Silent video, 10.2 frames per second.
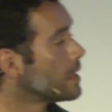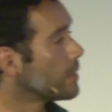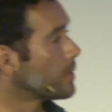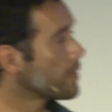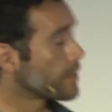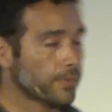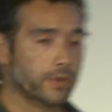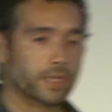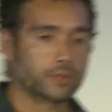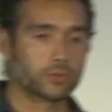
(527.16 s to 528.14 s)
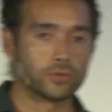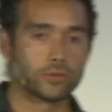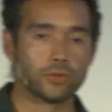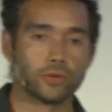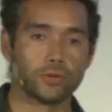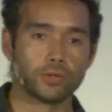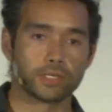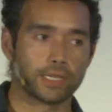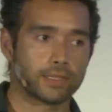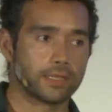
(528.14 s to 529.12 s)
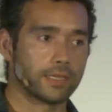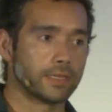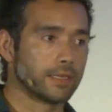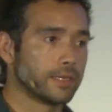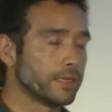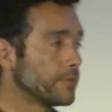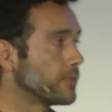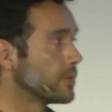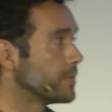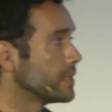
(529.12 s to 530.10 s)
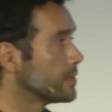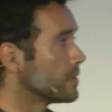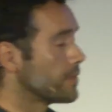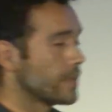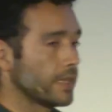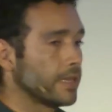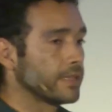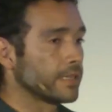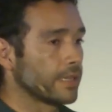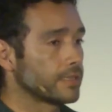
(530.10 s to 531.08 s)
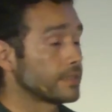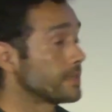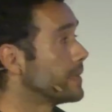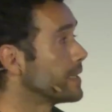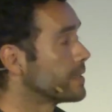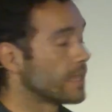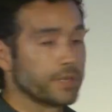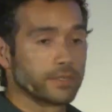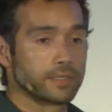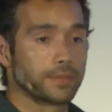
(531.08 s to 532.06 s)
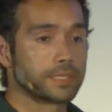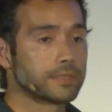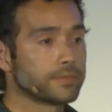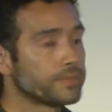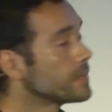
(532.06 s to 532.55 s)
One of the ways to get the information of the Andean cat is by camera traps.